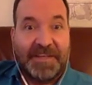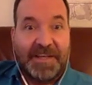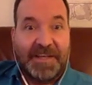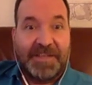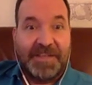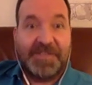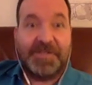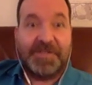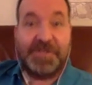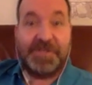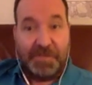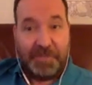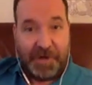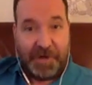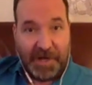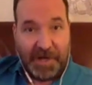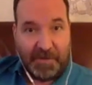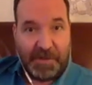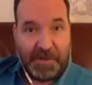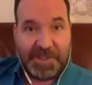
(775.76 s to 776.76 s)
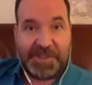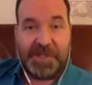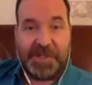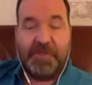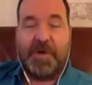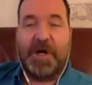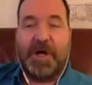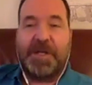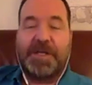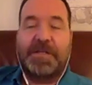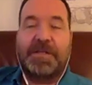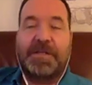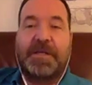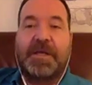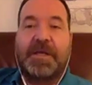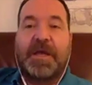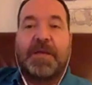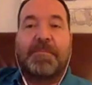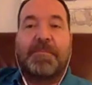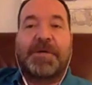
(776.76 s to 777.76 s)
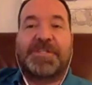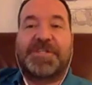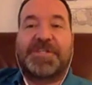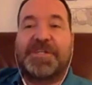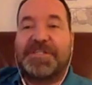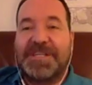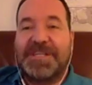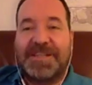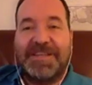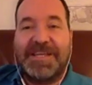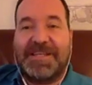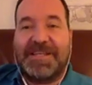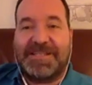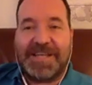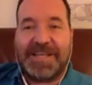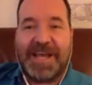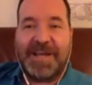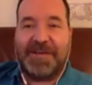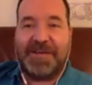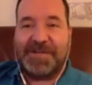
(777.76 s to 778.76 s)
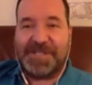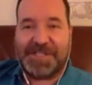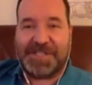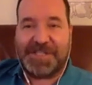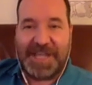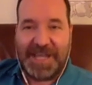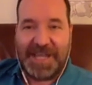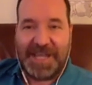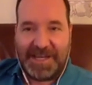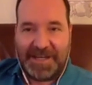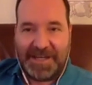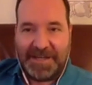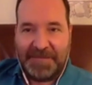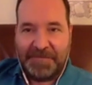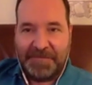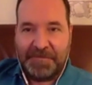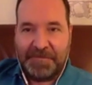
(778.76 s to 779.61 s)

So she put on what she wanted, but she did the entire scene.